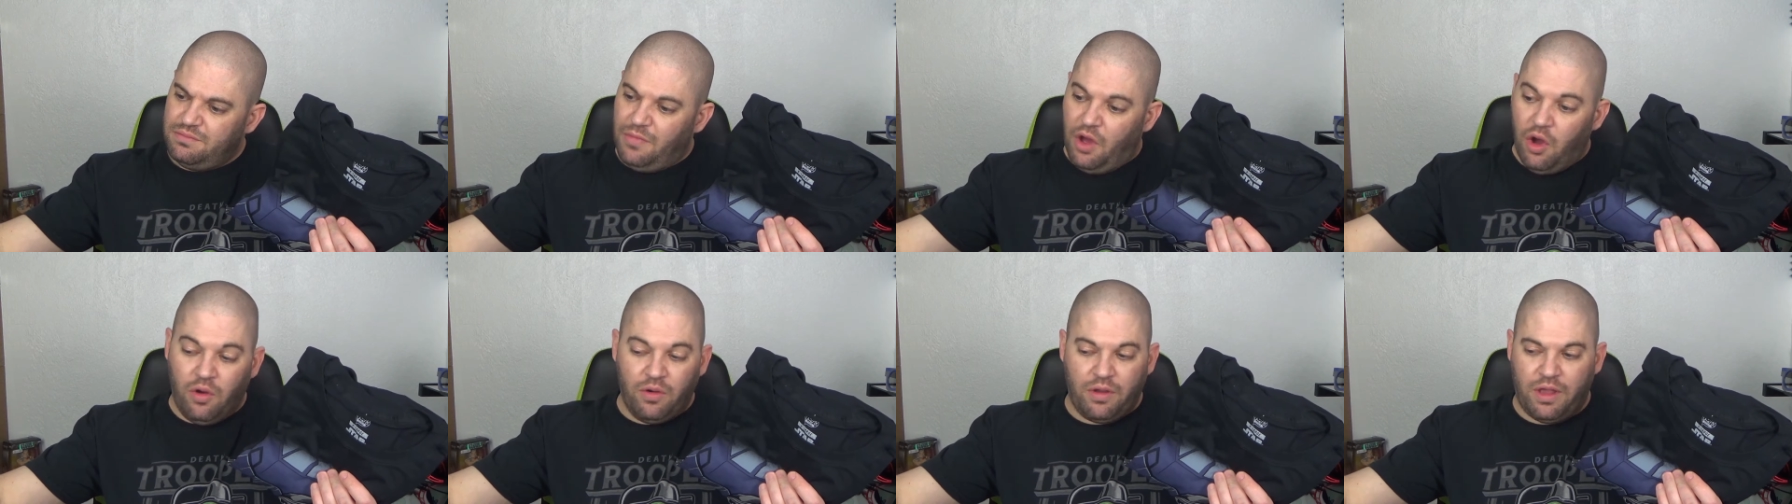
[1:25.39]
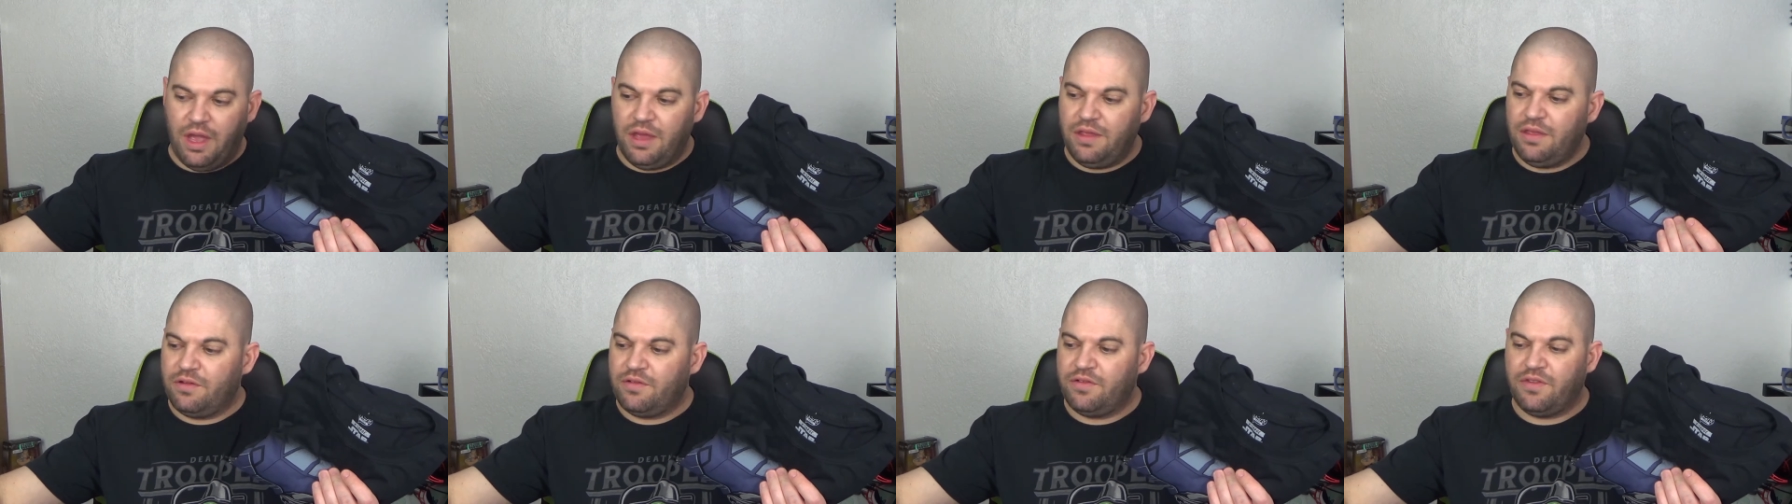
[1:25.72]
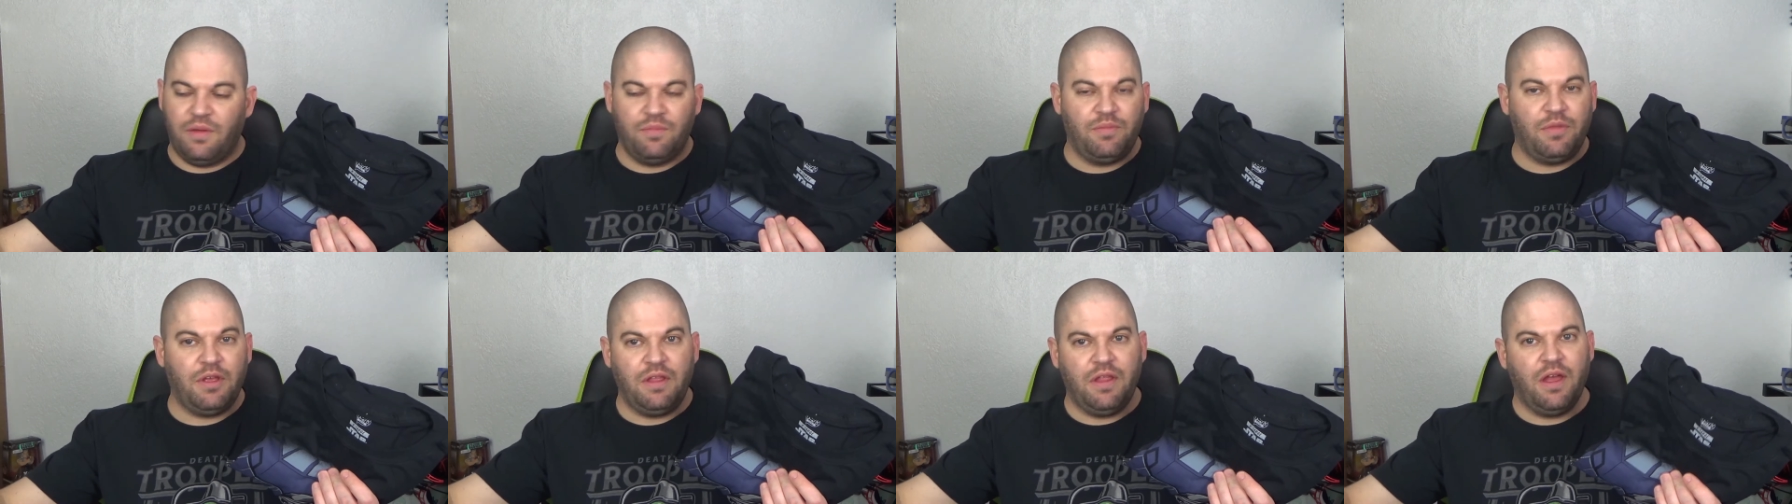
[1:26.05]
Okay, there's
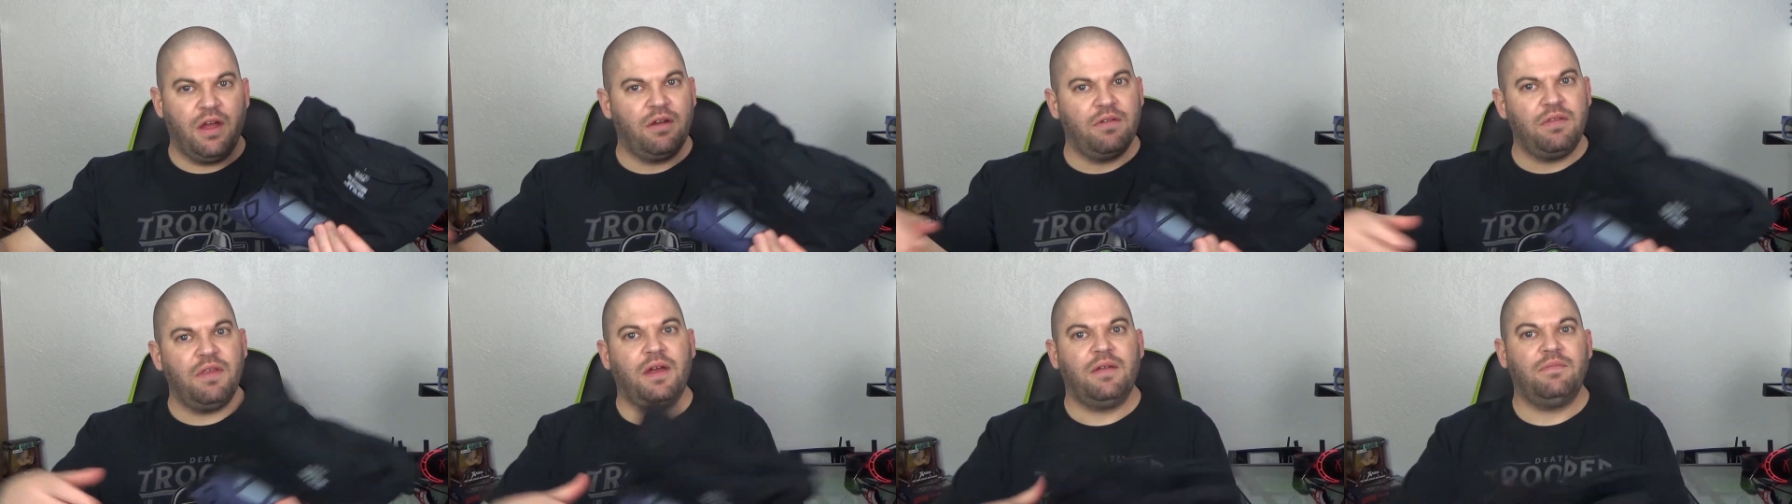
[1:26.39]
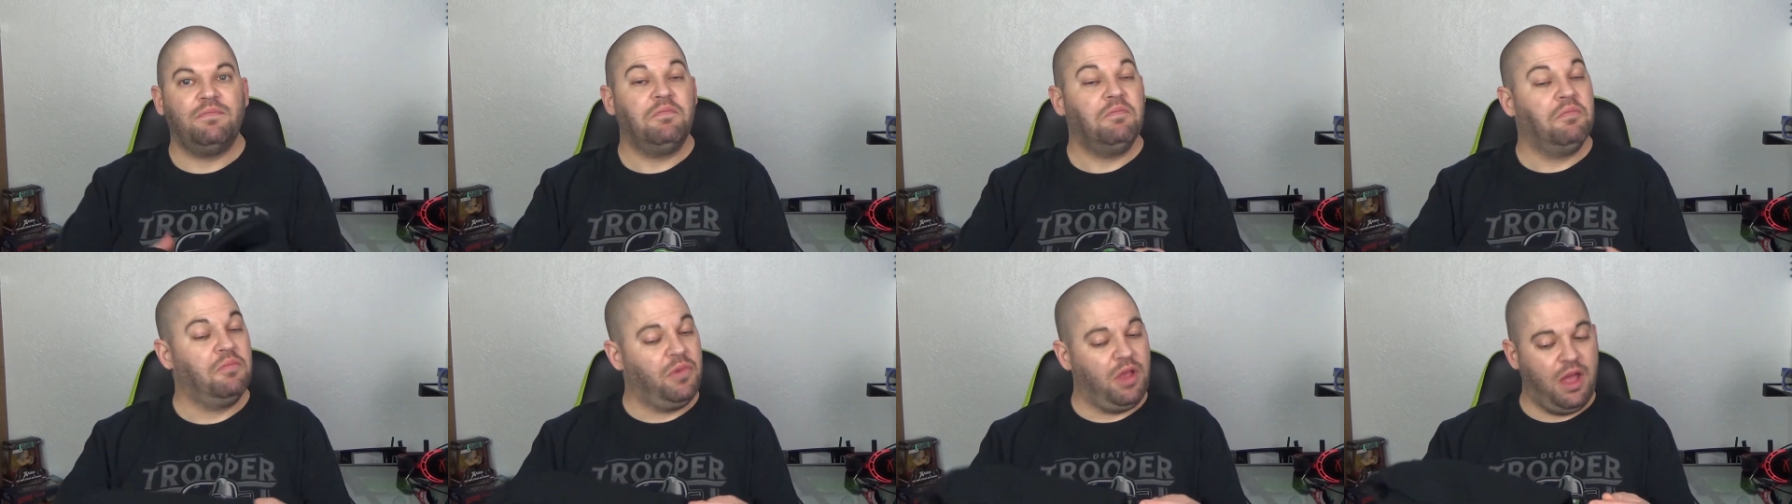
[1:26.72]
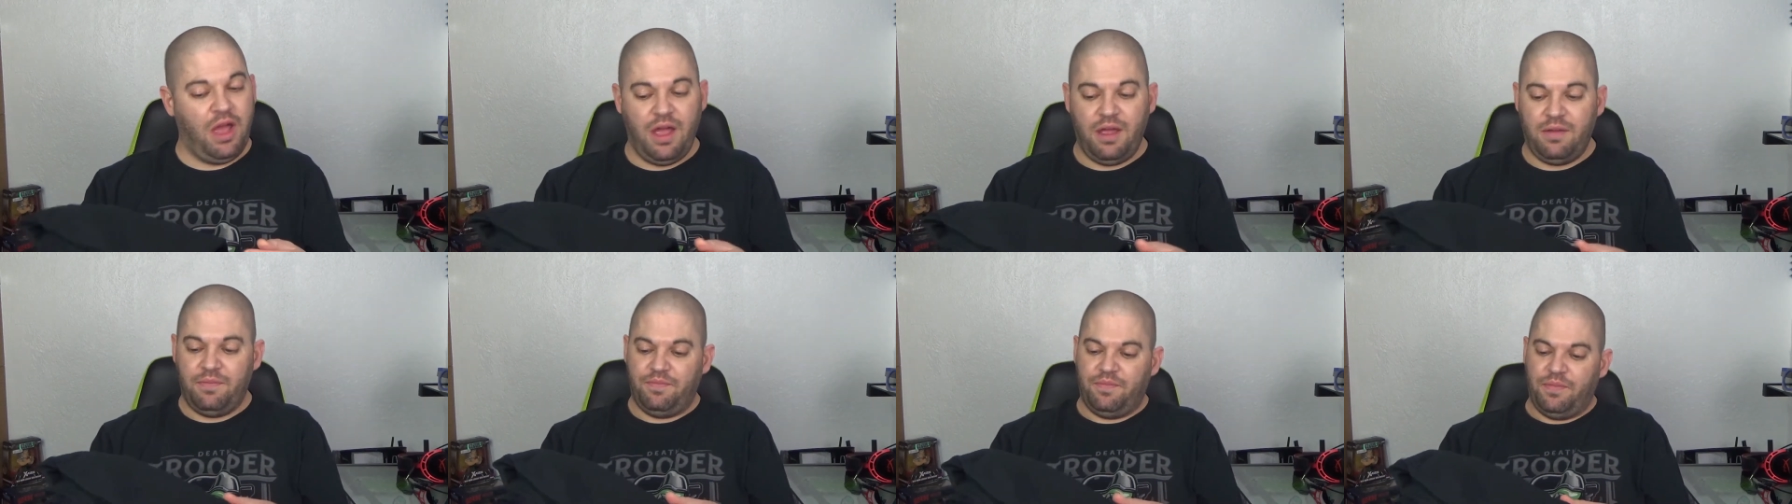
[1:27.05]
something there that...
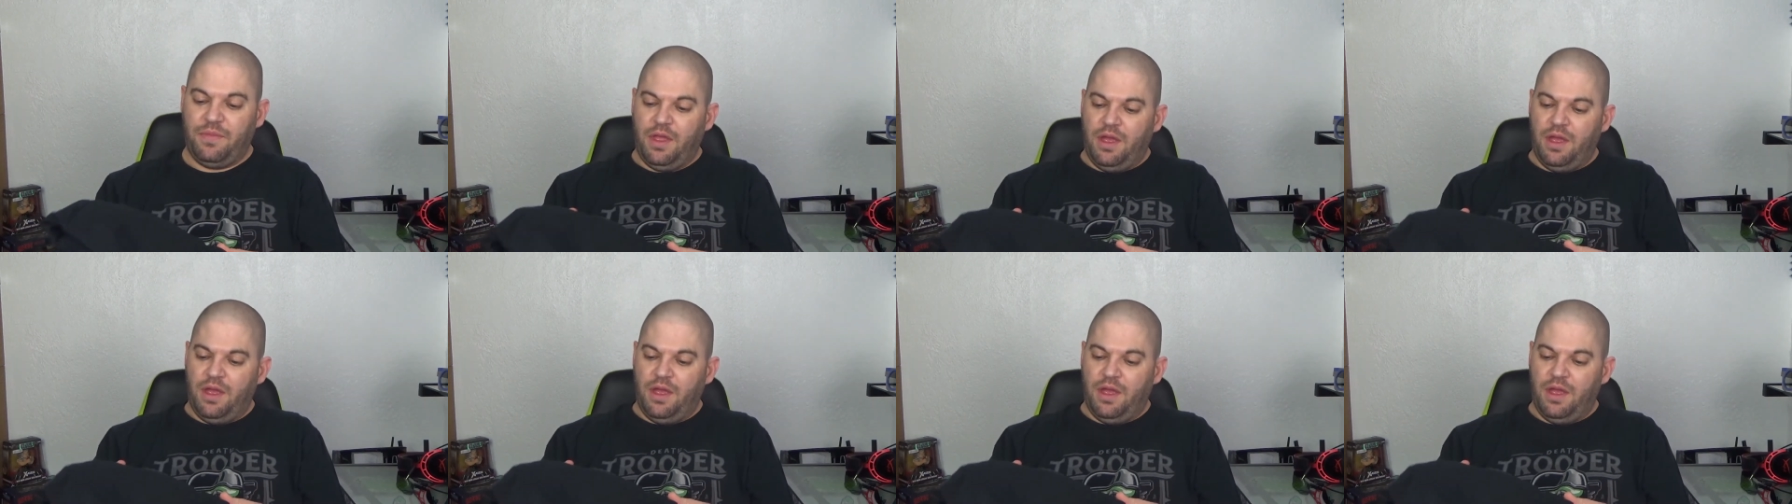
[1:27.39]
Okay.